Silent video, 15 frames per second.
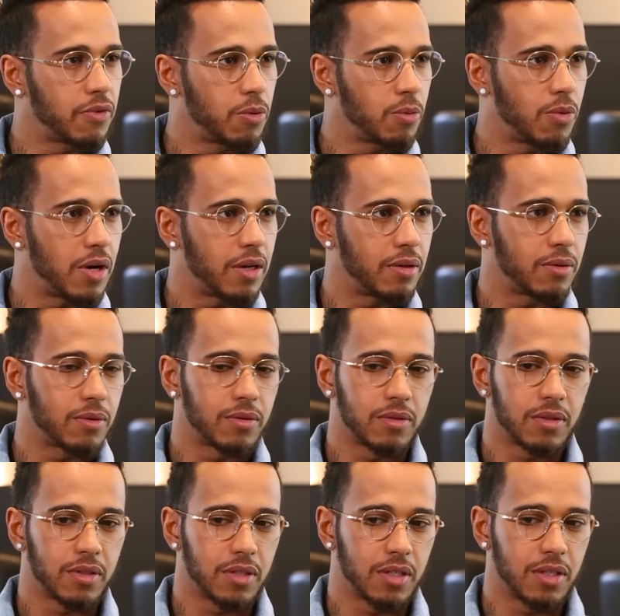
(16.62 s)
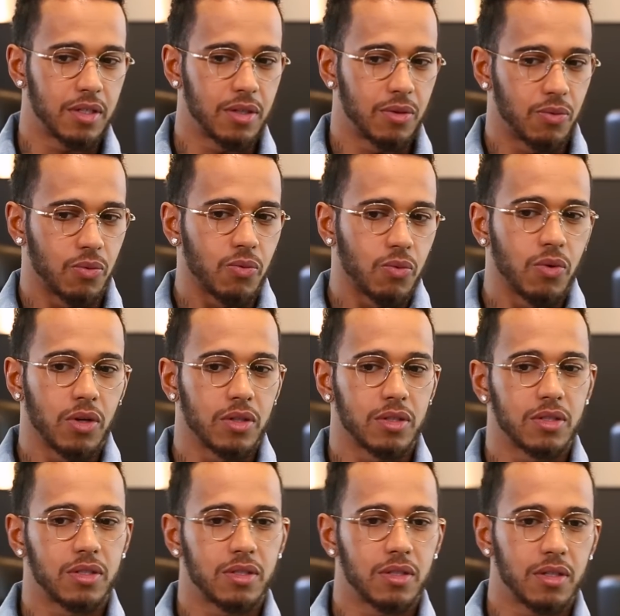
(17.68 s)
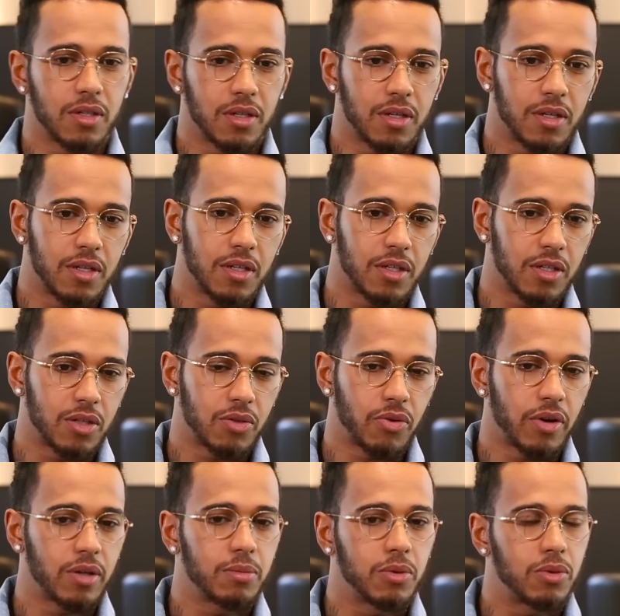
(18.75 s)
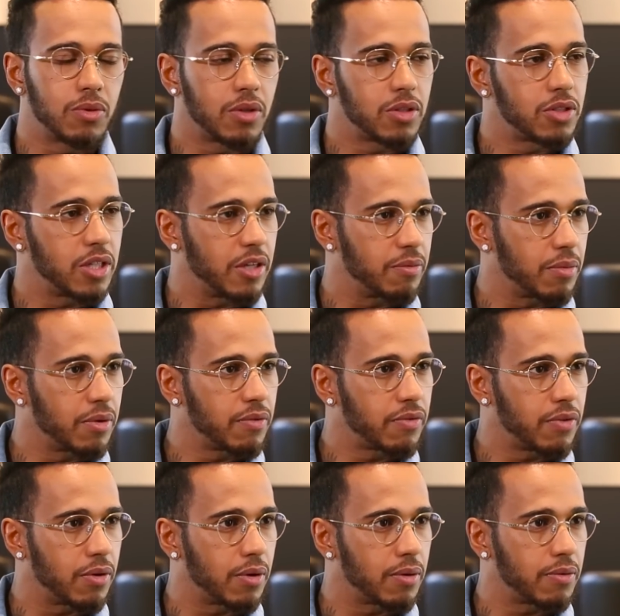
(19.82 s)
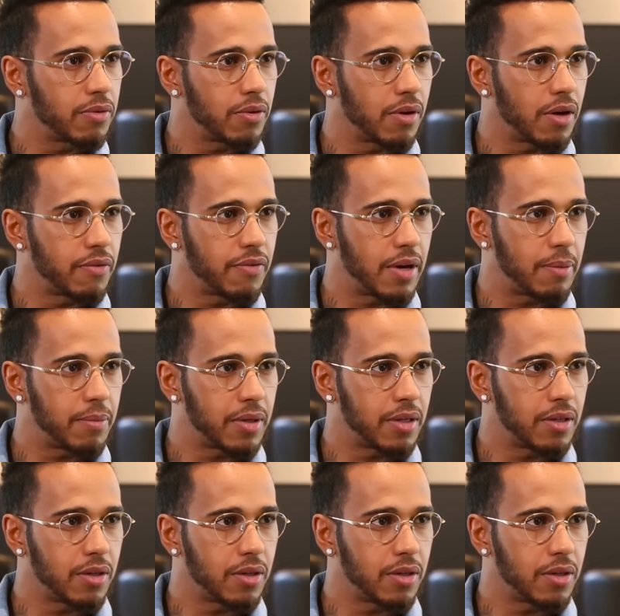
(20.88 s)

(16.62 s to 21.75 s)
Formula One was an incredible achievement for, for our family.